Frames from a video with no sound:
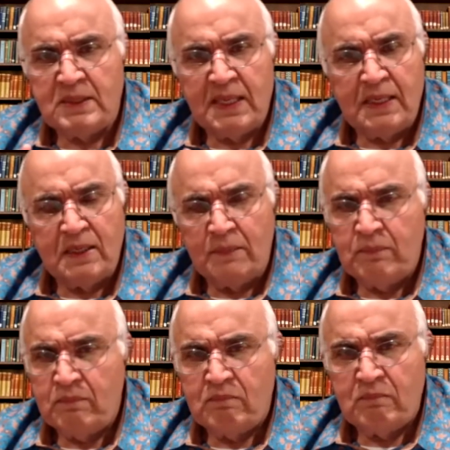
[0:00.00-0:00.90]

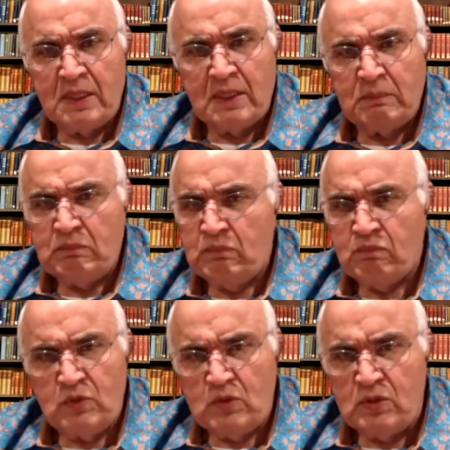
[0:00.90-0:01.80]

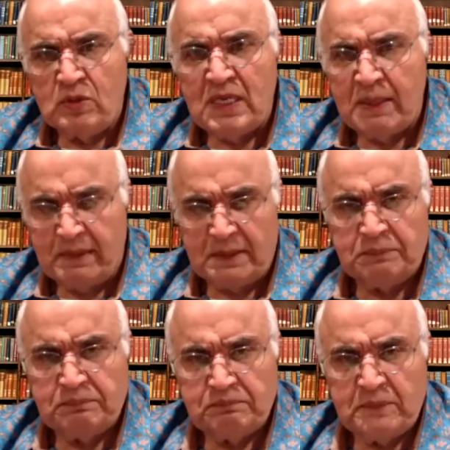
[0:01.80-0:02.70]
You name
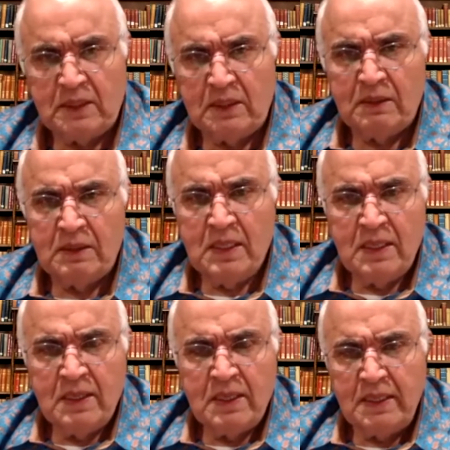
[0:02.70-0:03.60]
it.
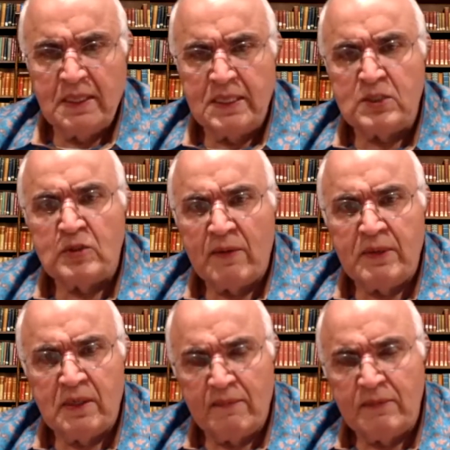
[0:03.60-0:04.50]
In addition to
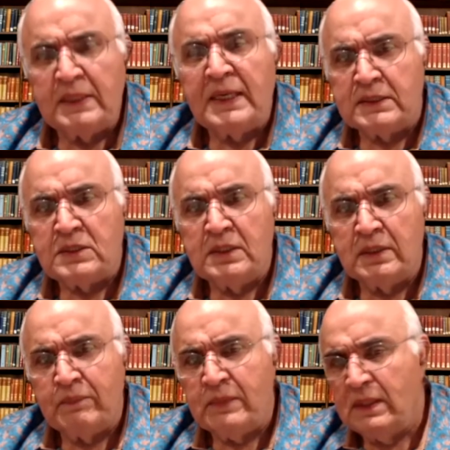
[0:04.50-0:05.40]
everything else,
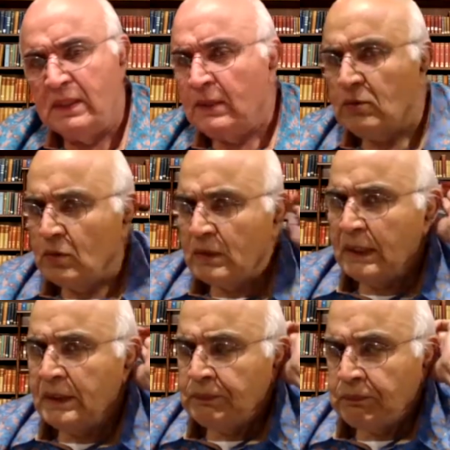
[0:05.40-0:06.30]
that will go
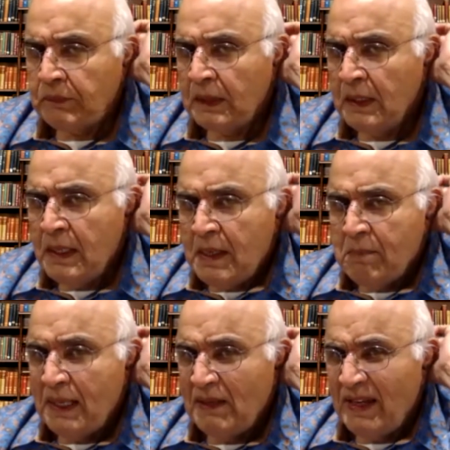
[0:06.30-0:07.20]
wrong.
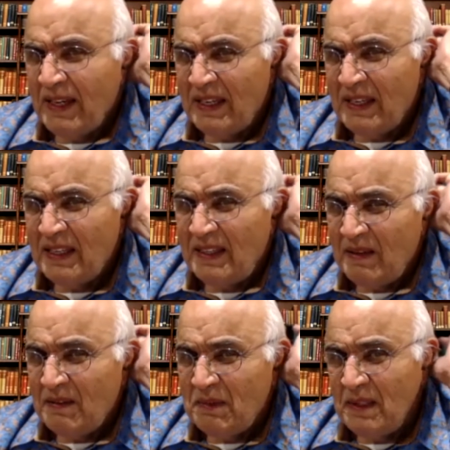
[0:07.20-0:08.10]
By the way,
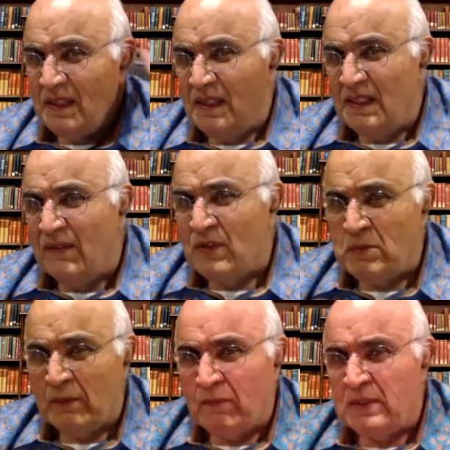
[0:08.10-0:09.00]
the difference
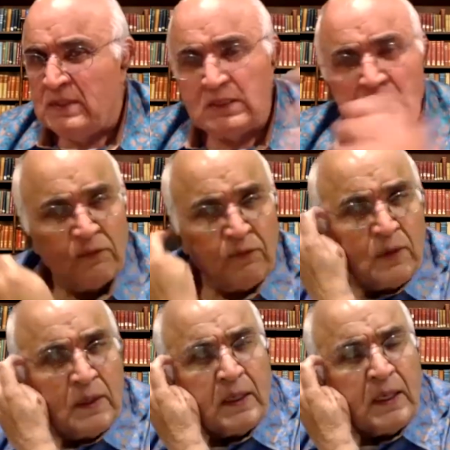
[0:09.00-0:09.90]
between a
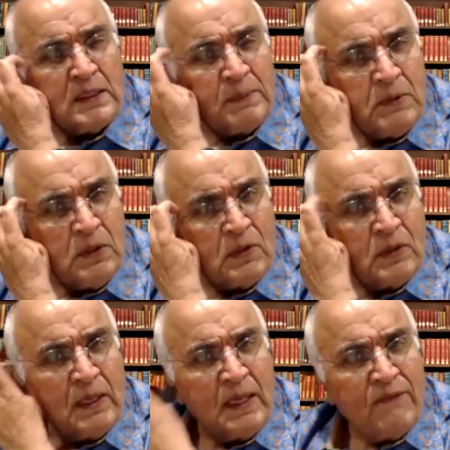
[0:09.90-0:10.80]
successful entrepreneur
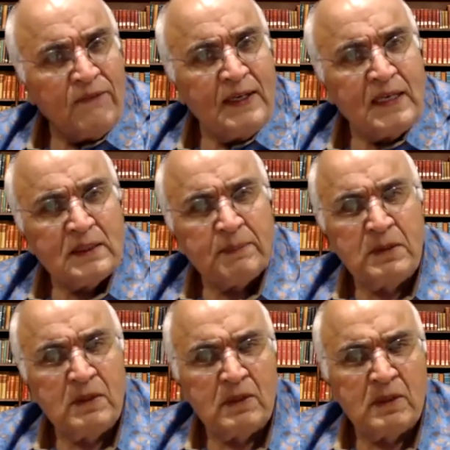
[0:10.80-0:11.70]
and a failed
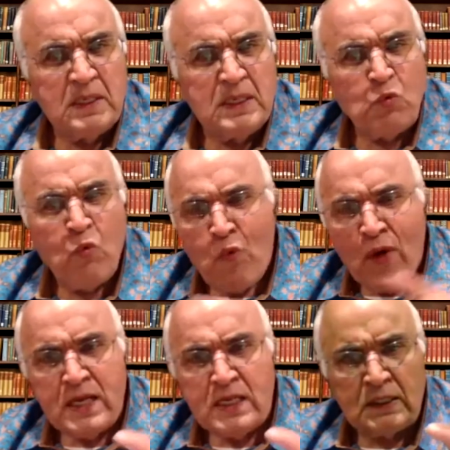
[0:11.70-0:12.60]
entrepreneur is
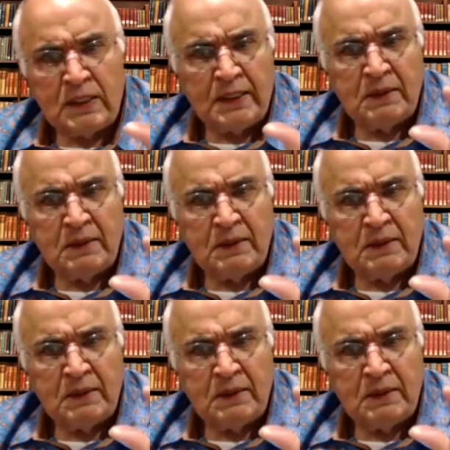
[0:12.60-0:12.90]
very thin,